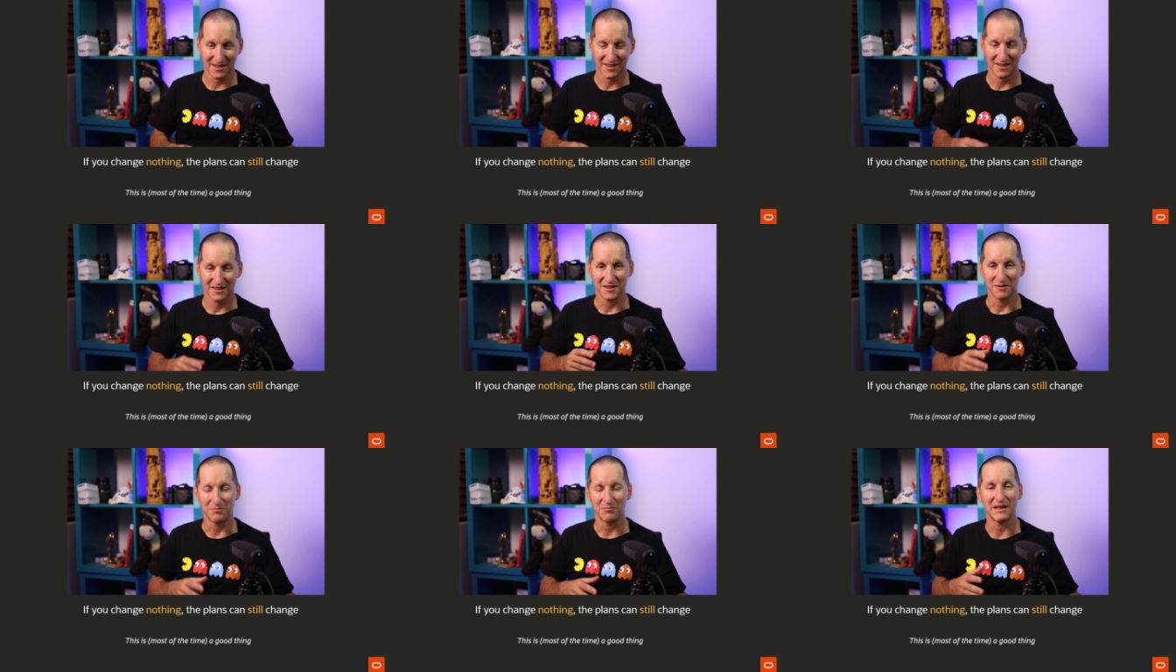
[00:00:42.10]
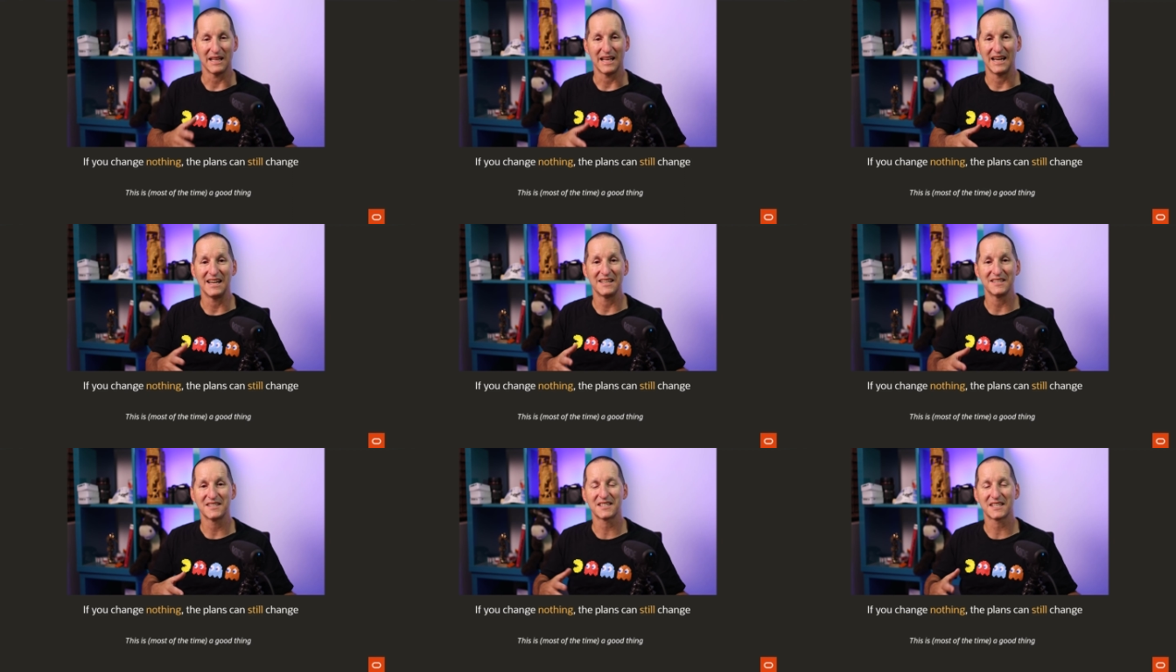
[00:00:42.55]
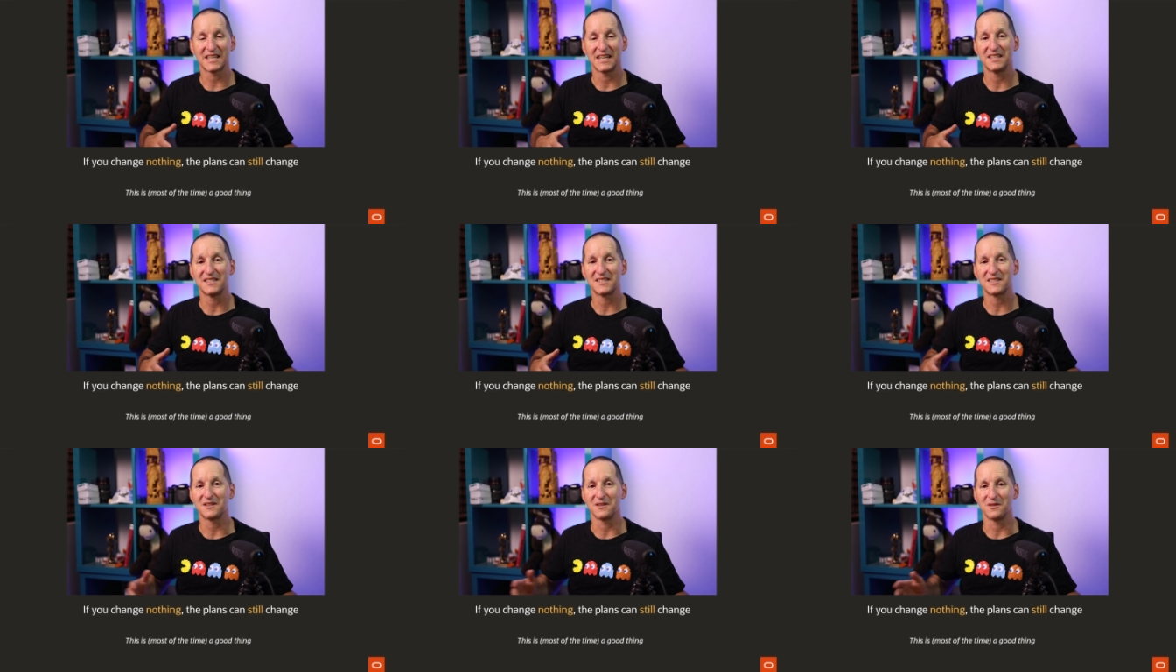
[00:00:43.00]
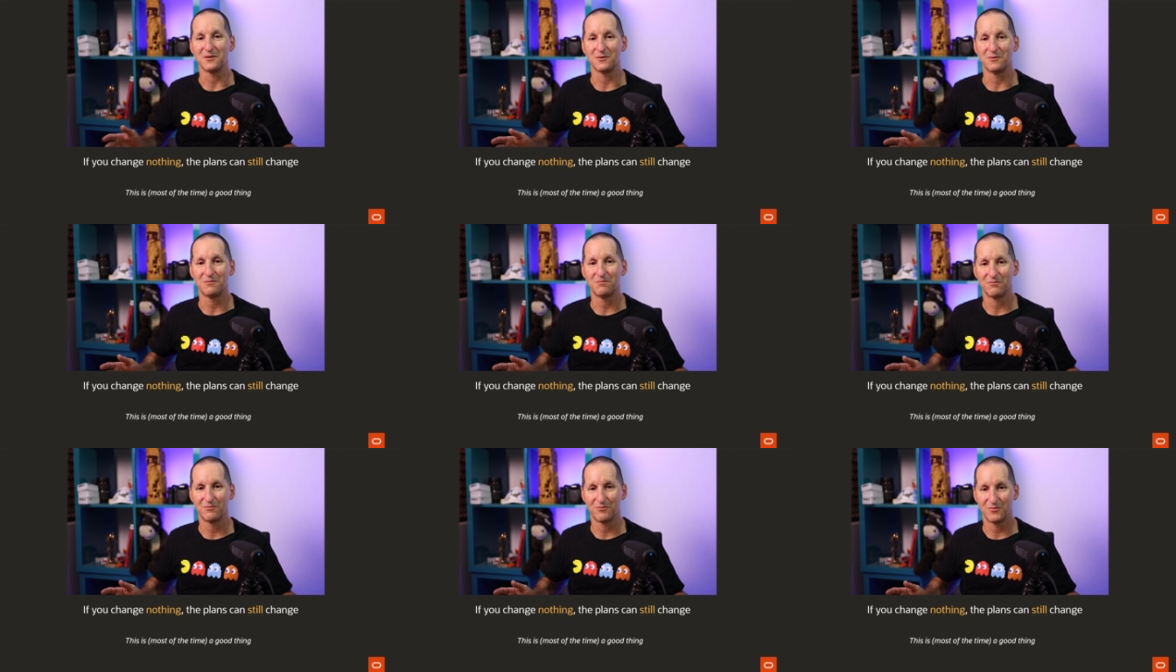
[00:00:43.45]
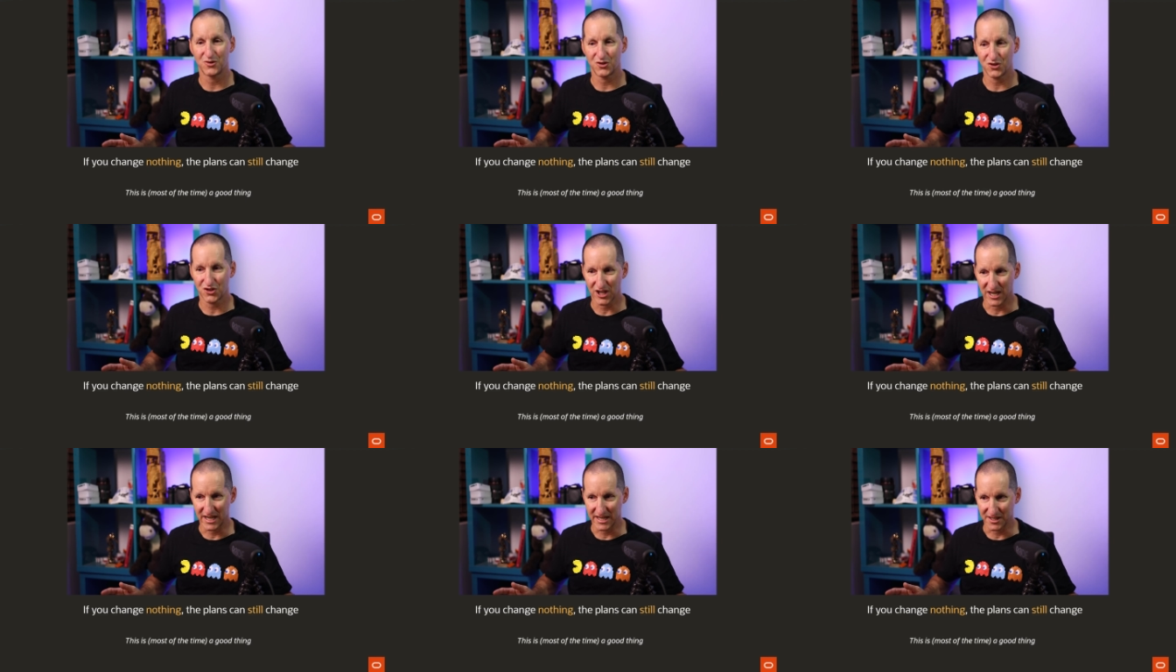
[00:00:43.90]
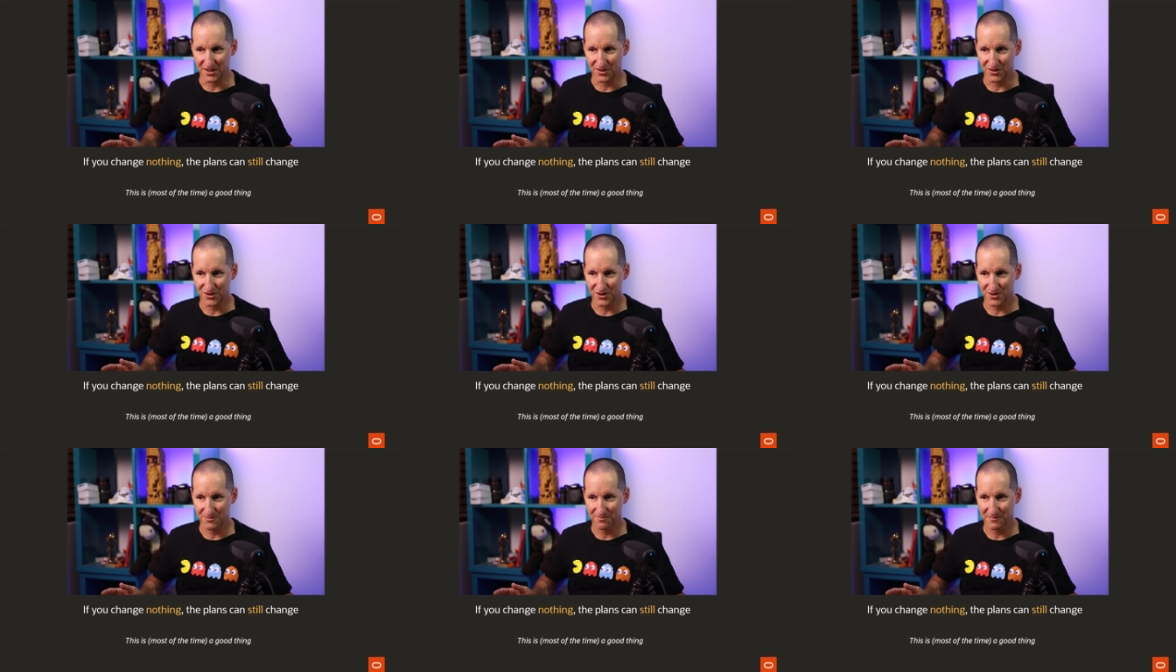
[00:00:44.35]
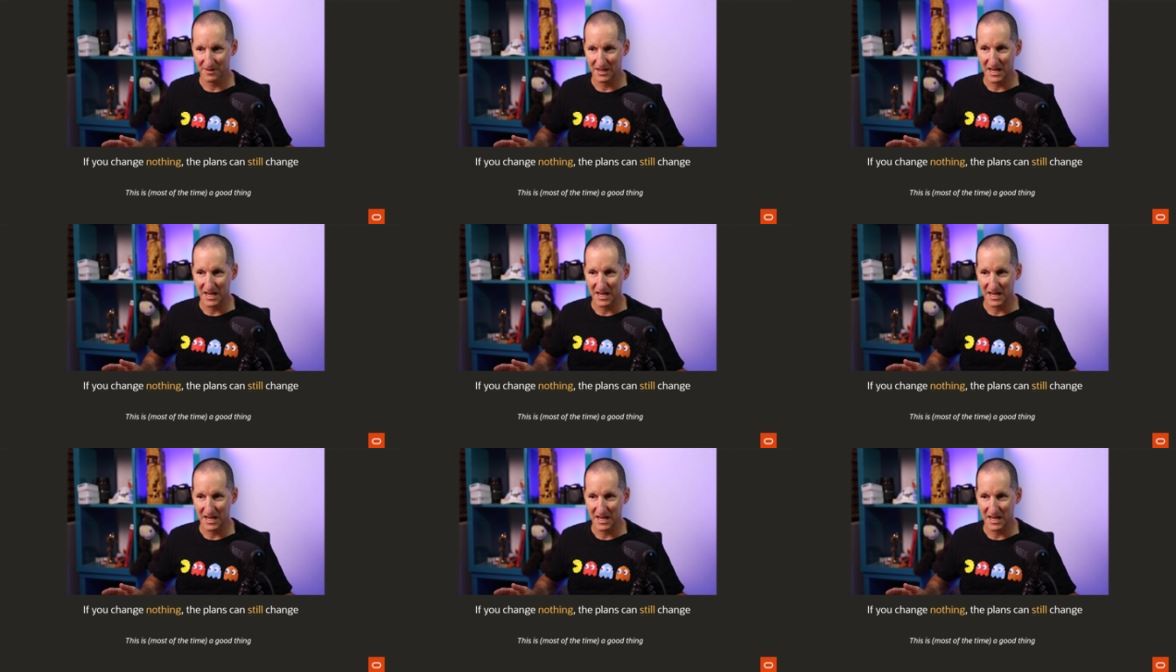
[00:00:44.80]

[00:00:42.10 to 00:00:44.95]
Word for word: the plans can still change.